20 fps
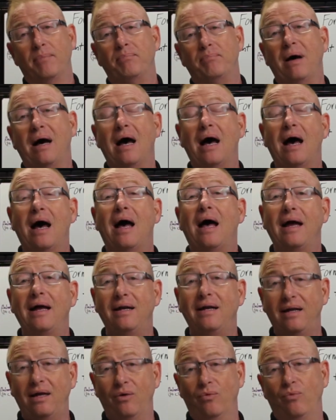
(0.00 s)

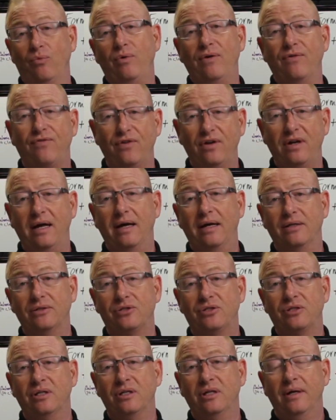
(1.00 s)
behind a
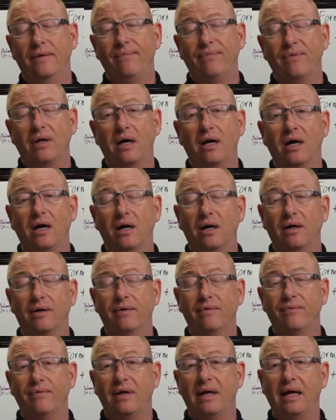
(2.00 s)
refinance,
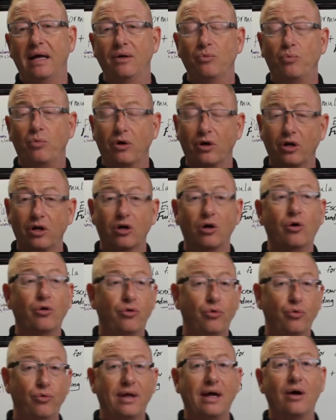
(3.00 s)
and we're going to go
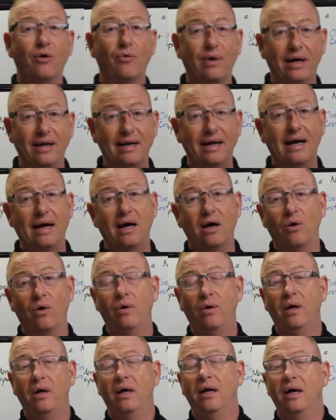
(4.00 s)
through that right
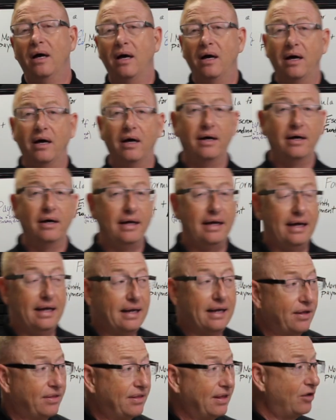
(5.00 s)
now,
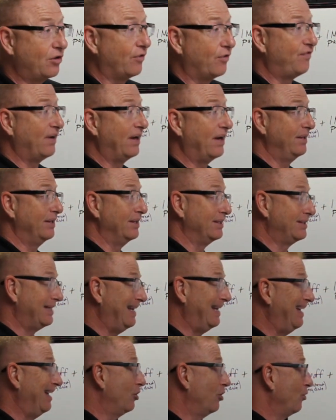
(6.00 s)
and I think you'll find
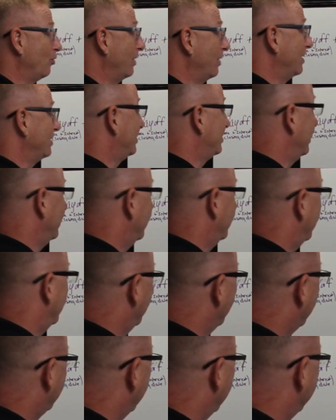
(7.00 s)
this interesting,
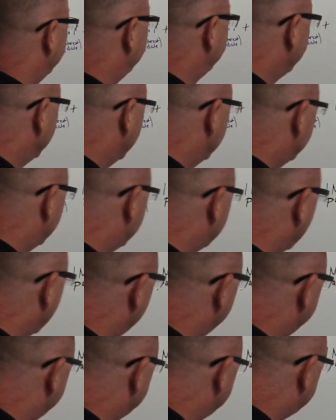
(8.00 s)
okay?
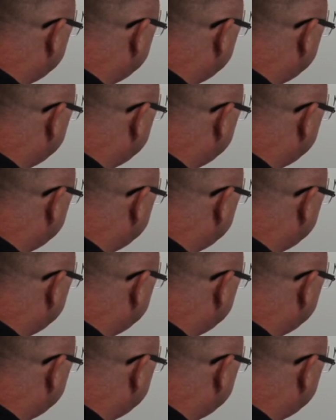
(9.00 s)
So